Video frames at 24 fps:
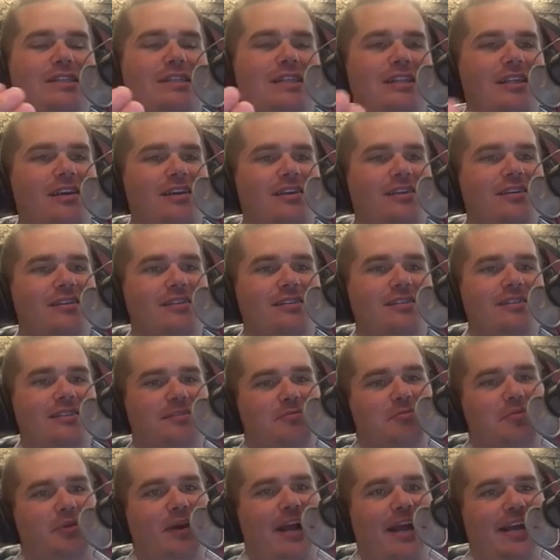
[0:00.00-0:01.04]
A little
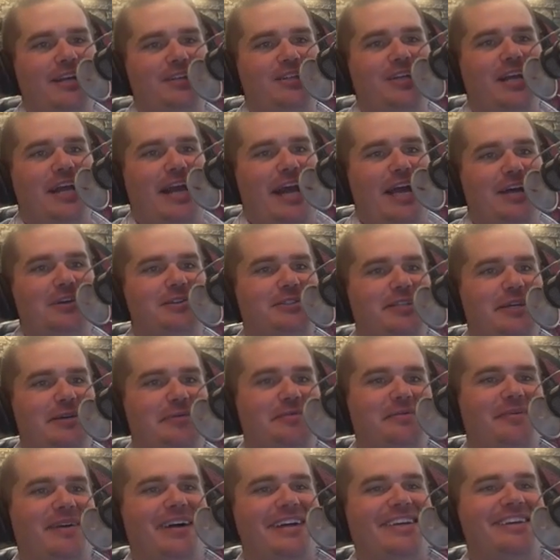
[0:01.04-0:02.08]
branch had held
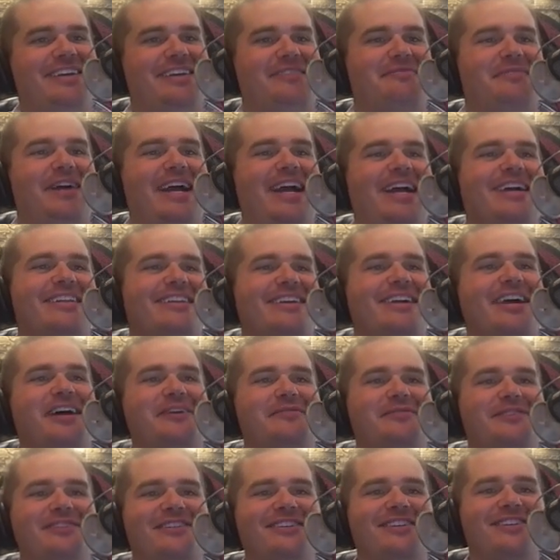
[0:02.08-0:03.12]
up my
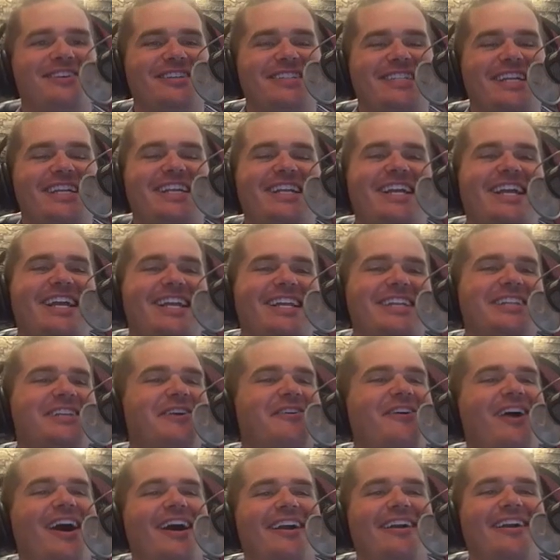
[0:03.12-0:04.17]
helicopter so it didn't get in the
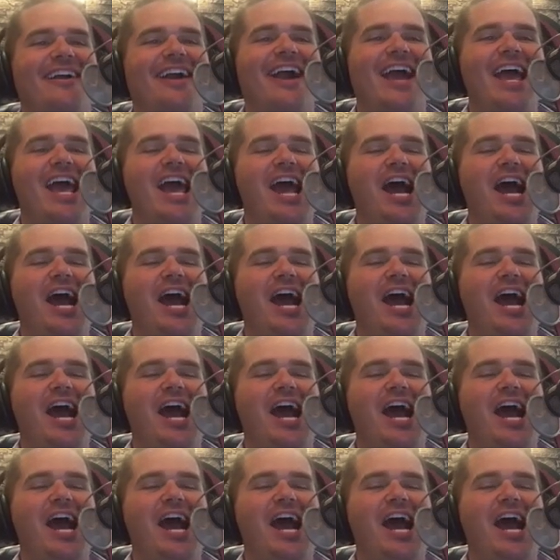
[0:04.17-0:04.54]
water.